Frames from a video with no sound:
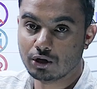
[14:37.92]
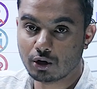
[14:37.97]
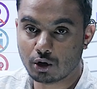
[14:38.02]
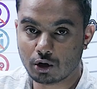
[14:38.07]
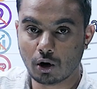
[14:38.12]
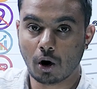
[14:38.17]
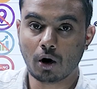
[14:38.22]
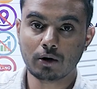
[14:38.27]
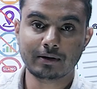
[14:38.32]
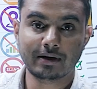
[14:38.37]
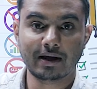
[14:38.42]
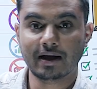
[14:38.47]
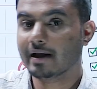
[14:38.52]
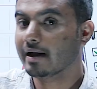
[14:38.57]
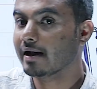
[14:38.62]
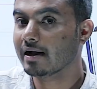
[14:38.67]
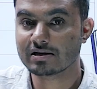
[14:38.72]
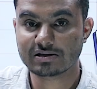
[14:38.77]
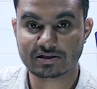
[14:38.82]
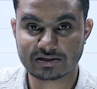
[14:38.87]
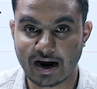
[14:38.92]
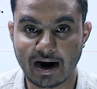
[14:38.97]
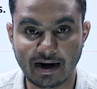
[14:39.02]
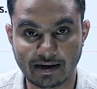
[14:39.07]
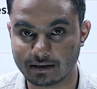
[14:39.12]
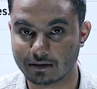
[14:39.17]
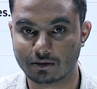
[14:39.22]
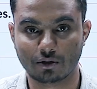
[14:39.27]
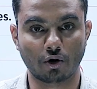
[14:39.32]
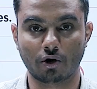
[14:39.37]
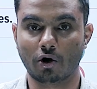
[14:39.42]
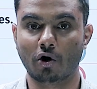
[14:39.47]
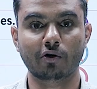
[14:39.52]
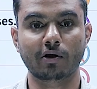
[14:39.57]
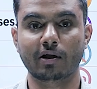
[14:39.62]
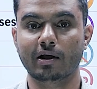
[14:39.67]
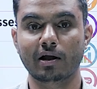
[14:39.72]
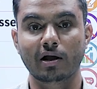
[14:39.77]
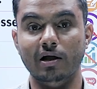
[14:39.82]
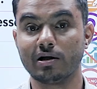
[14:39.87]
You're not taking a
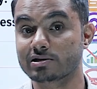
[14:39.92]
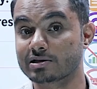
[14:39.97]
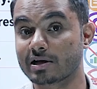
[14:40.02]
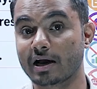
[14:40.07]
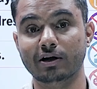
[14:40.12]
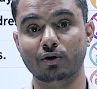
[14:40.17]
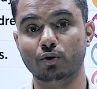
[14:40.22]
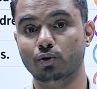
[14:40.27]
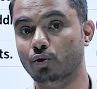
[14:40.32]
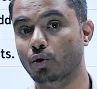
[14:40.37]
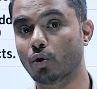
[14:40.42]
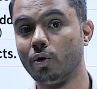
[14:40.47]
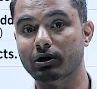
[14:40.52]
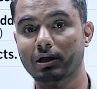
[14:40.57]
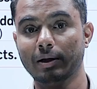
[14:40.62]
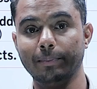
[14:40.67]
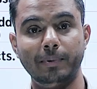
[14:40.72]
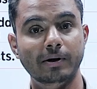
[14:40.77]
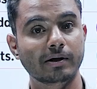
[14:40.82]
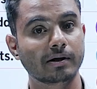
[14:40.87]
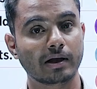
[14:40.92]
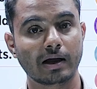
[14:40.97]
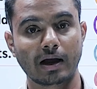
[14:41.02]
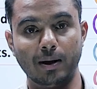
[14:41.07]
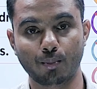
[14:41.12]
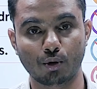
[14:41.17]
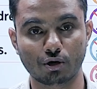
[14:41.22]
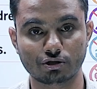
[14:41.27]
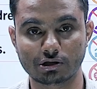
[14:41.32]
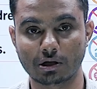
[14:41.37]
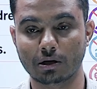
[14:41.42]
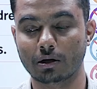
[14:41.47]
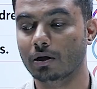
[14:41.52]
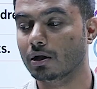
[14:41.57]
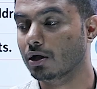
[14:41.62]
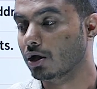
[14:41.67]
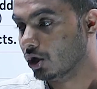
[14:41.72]
stand. Don't keep it emotional.